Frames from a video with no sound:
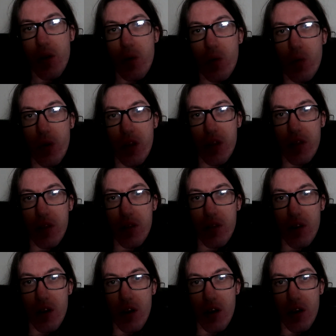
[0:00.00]
with
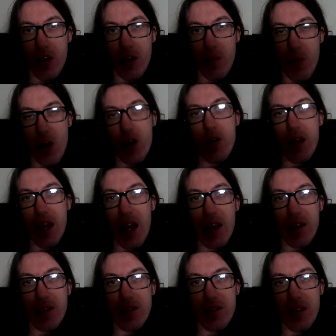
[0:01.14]
uh, Mario
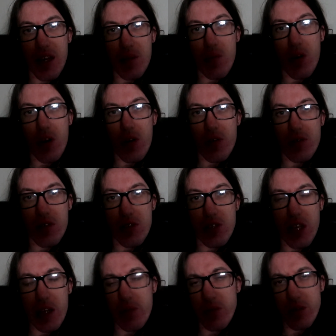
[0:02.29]
Galaxy and Mario
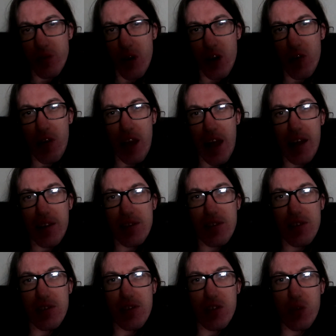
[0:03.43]
Sunshine, which Mario Galaxy
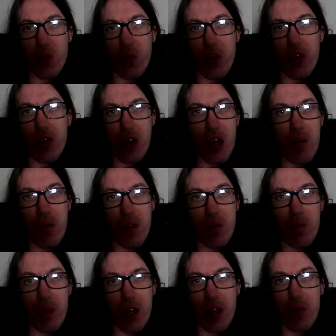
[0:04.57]
is such a weird game to
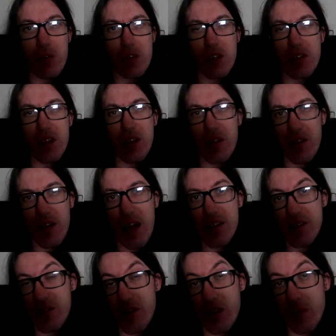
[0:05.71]
pick, which I said in the
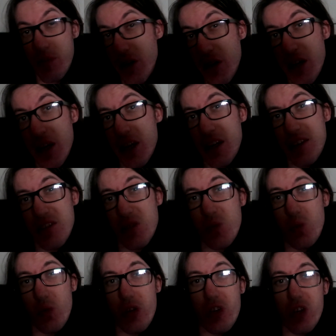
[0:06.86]
last clip. It's such a
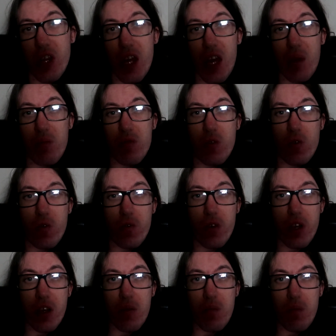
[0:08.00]
weird game to
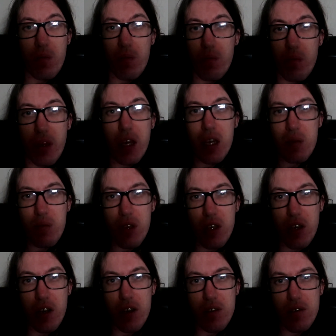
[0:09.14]
fucking pick
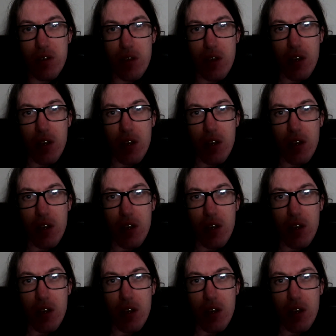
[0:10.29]
because